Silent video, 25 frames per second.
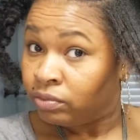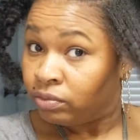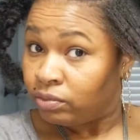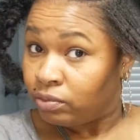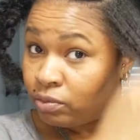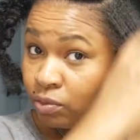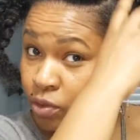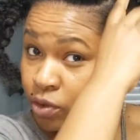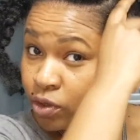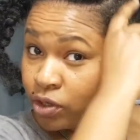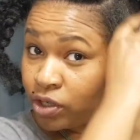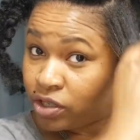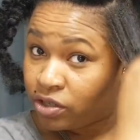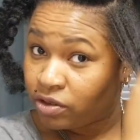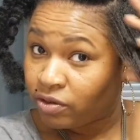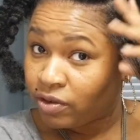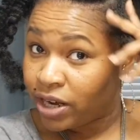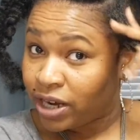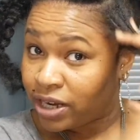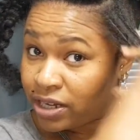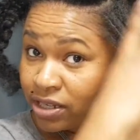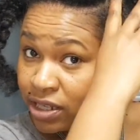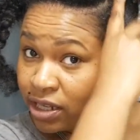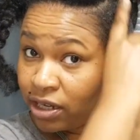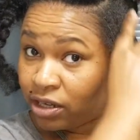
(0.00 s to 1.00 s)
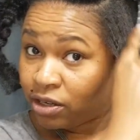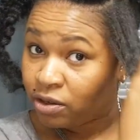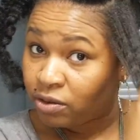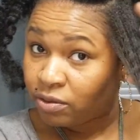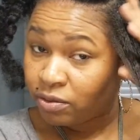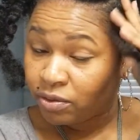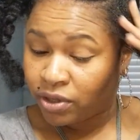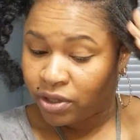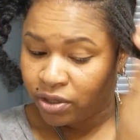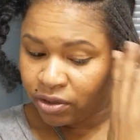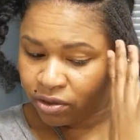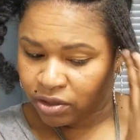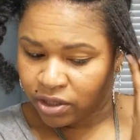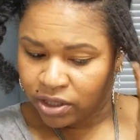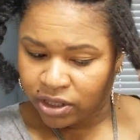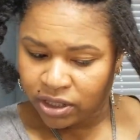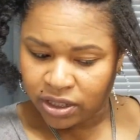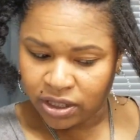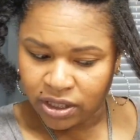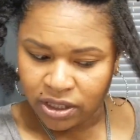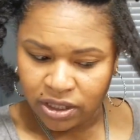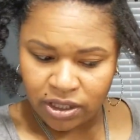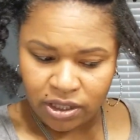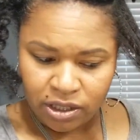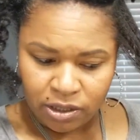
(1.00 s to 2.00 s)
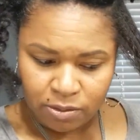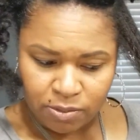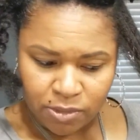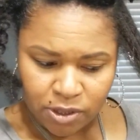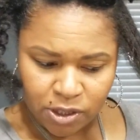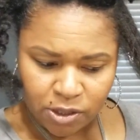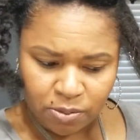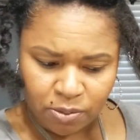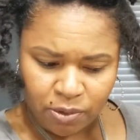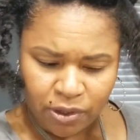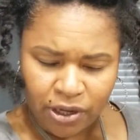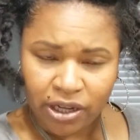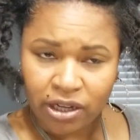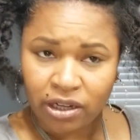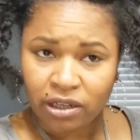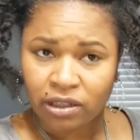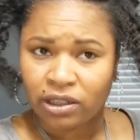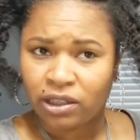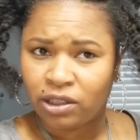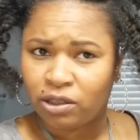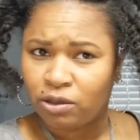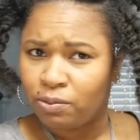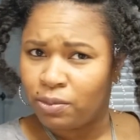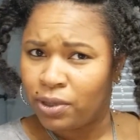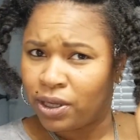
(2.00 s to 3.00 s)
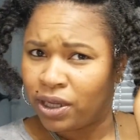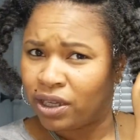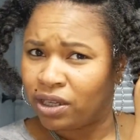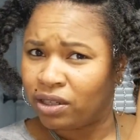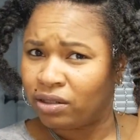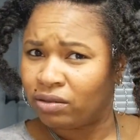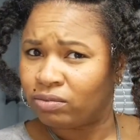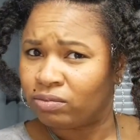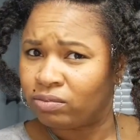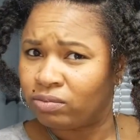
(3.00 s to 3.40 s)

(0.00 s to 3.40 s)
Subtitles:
Moisturize that up real good. I'm gonna spray it a little bit.